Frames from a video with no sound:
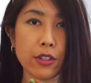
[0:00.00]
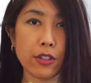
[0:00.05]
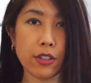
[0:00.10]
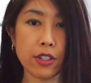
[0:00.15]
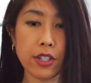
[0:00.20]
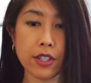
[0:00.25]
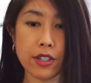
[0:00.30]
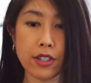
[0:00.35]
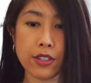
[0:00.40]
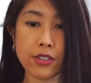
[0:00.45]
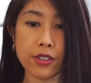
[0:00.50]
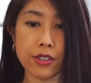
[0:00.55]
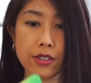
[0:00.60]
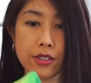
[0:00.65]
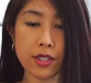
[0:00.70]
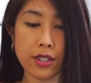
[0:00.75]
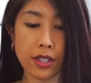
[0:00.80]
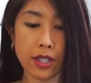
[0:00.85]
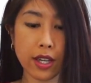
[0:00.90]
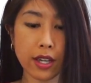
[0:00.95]
underneath it
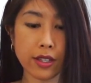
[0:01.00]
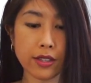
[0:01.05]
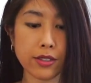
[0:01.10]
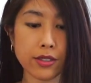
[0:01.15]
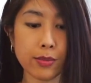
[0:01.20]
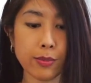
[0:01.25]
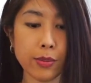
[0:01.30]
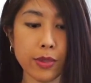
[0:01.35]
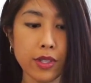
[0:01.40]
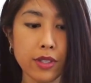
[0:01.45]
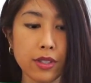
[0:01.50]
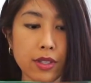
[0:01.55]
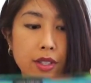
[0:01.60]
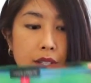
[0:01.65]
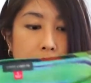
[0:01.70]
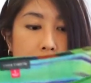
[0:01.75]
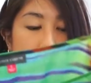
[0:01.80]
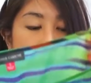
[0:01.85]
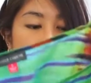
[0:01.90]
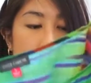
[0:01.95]
just in case, but
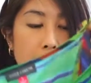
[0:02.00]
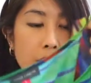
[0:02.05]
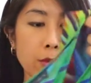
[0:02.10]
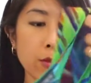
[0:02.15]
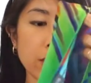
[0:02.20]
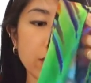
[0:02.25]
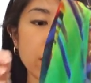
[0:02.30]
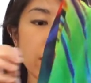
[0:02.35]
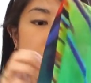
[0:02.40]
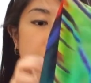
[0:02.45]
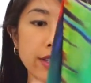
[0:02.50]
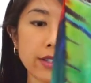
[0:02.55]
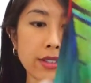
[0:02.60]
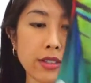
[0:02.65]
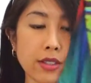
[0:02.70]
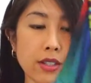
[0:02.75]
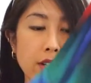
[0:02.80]
I really liked the